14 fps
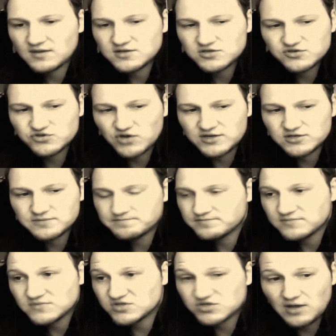Strange.
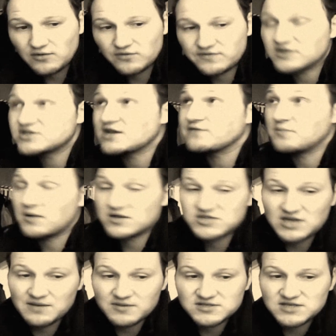Just not nothing. I
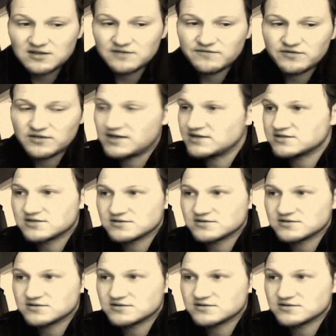checked my ceiling for leaks.